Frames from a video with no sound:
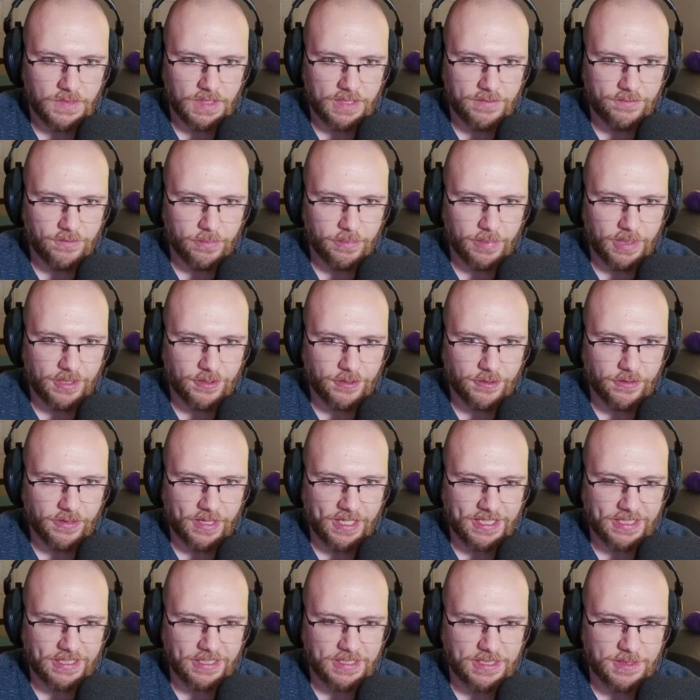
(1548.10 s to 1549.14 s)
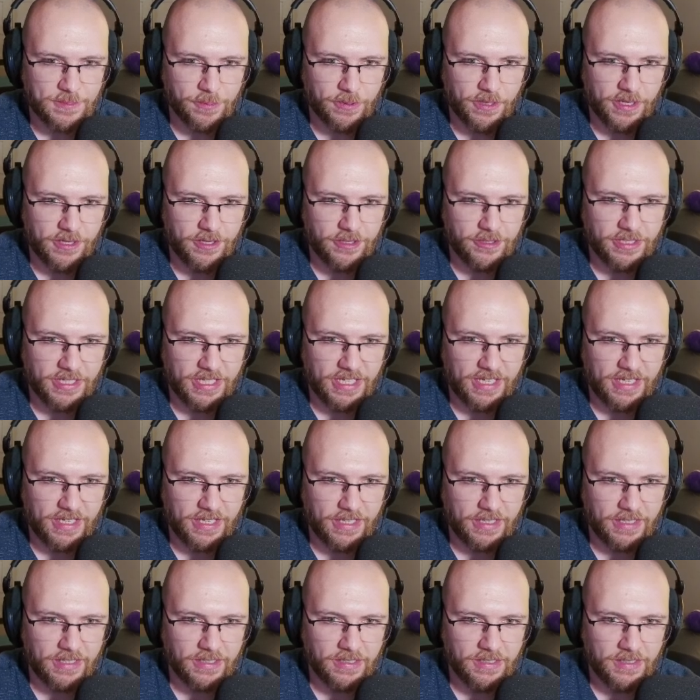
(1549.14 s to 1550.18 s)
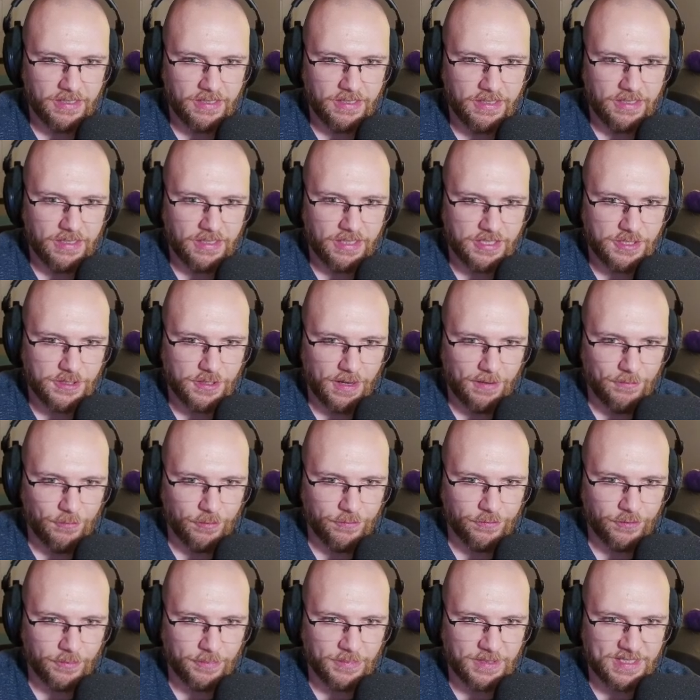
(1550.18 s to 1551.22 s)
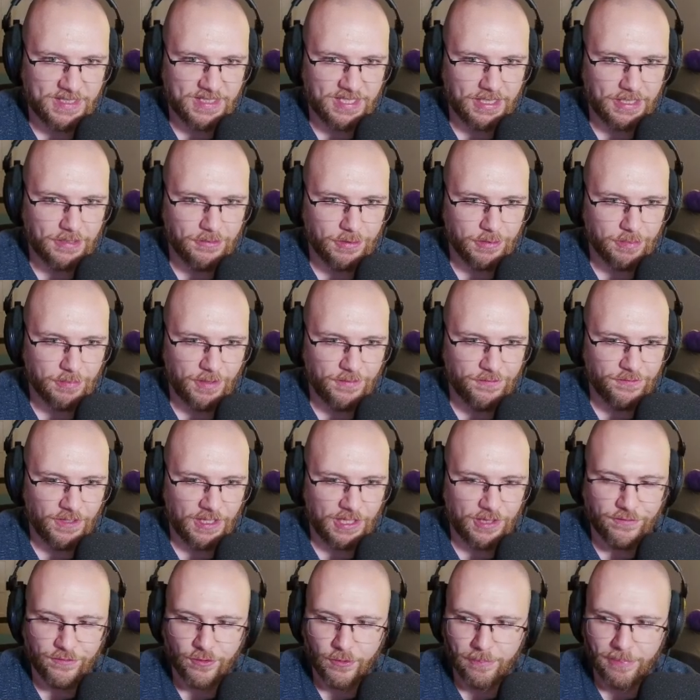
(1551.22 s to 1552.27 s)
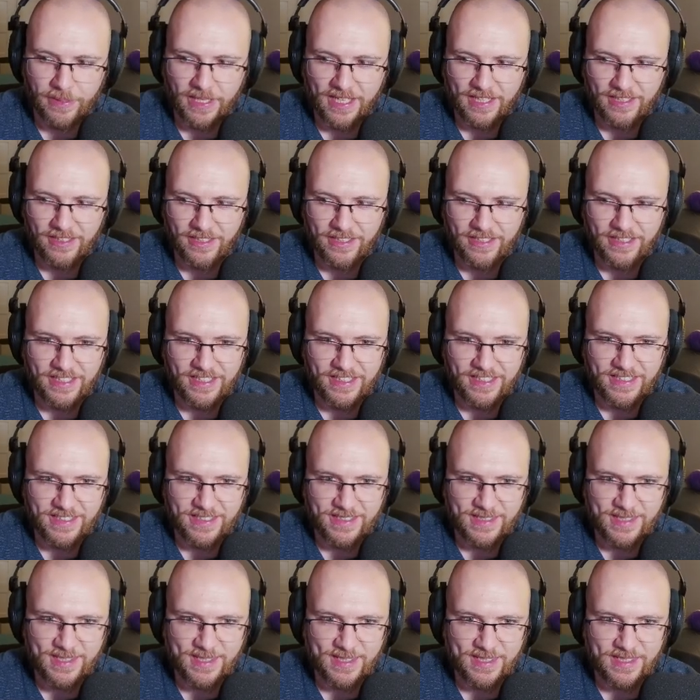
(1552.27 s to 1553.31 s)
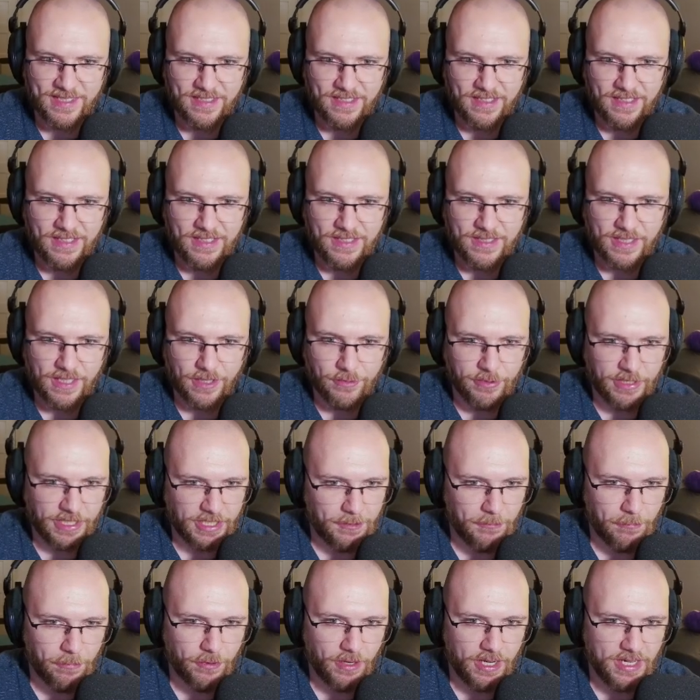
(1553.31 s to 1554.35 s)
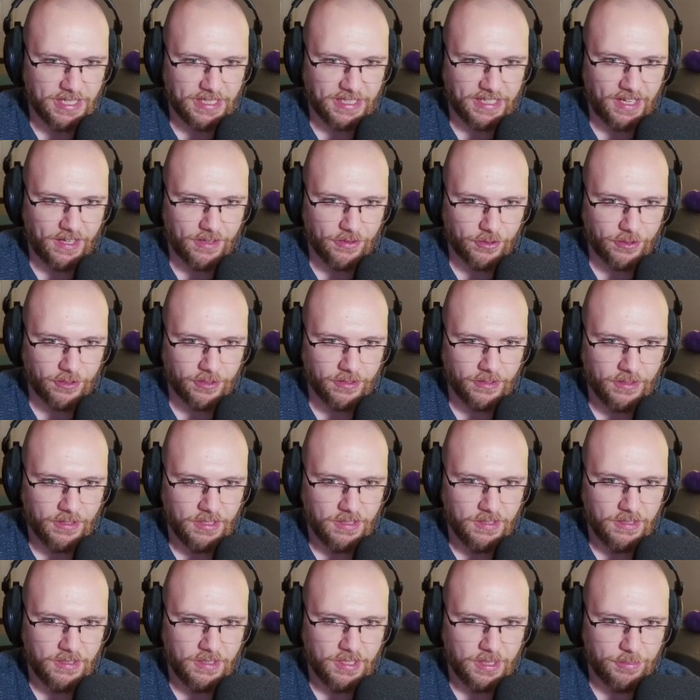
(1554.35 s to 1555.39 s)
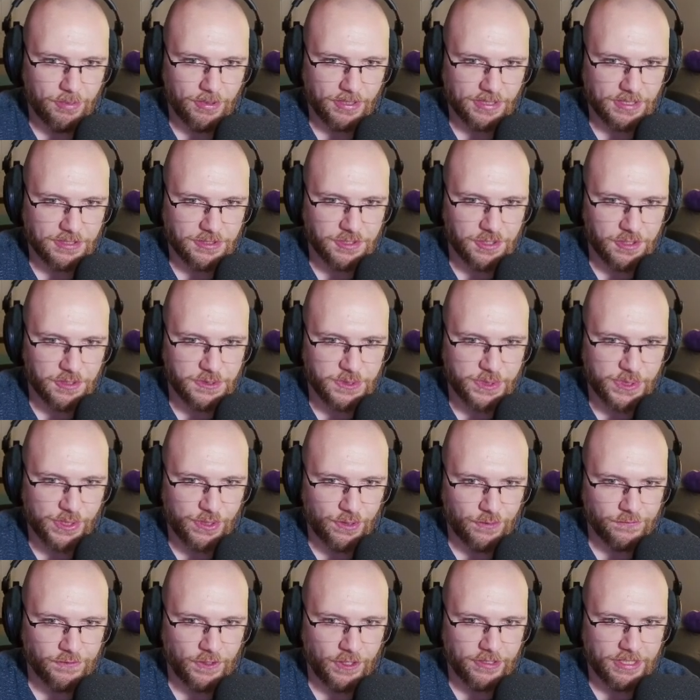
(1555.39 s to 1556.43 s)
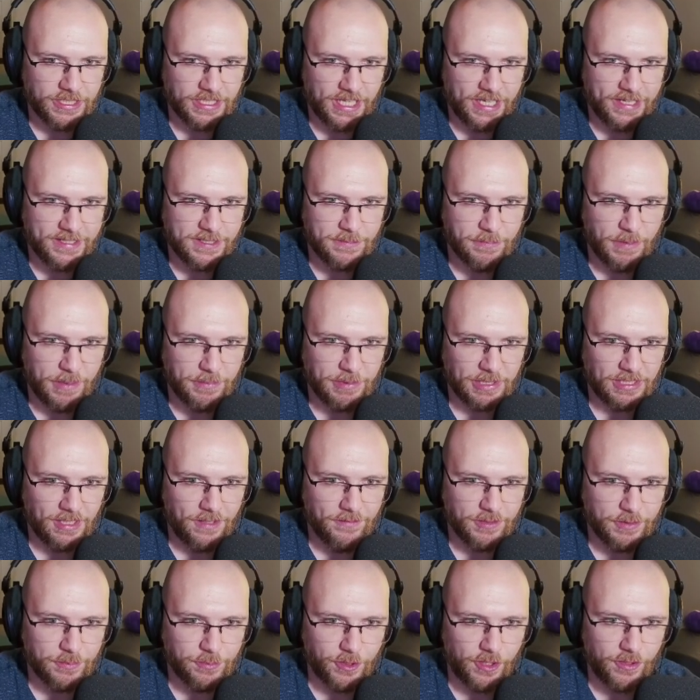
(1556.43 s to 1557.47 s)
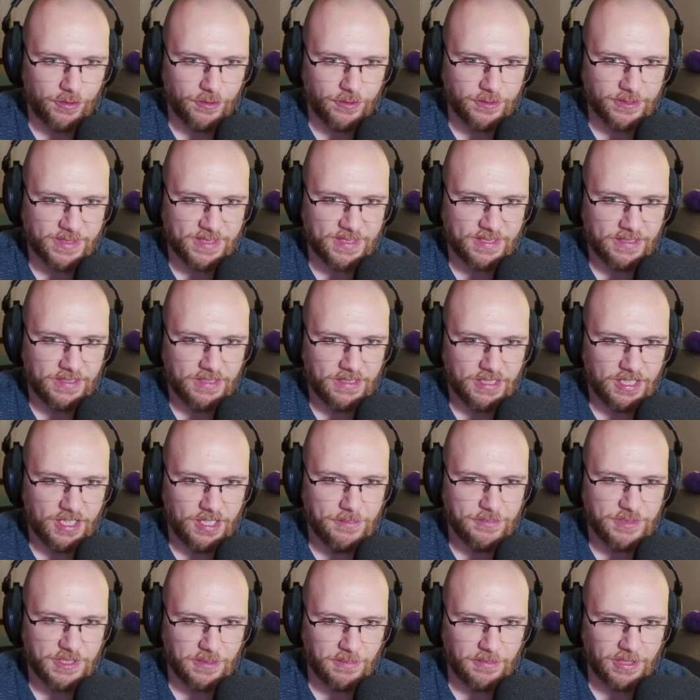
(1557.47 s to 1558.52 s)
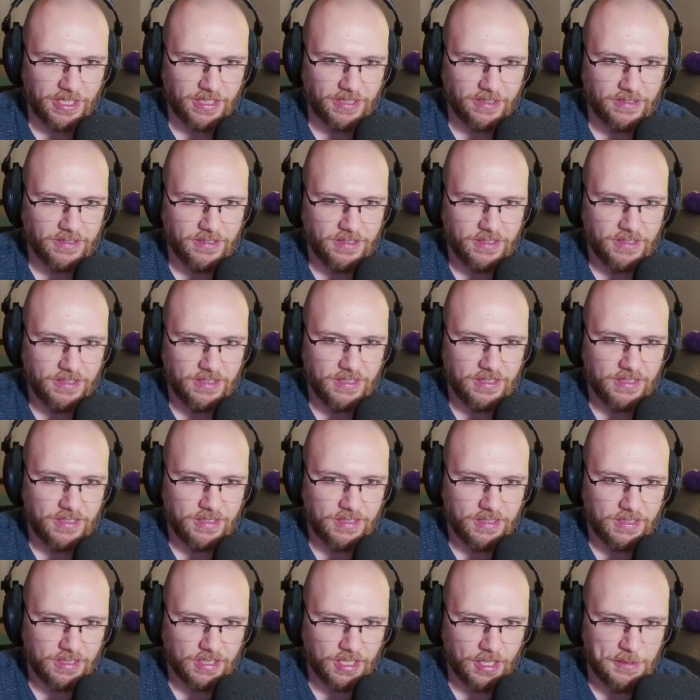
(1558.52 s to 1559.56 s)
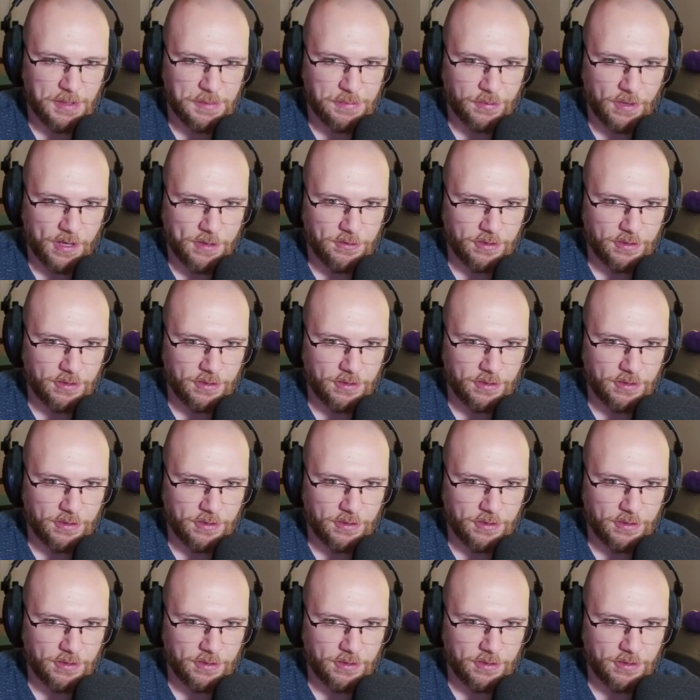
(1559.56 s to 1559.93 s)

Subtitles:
Even better that it is prayer day. Travel from the city with my faithful paladins, so that we can pray together. Bring the church to your very gates, my beloved brothers. Come to me. Come and pray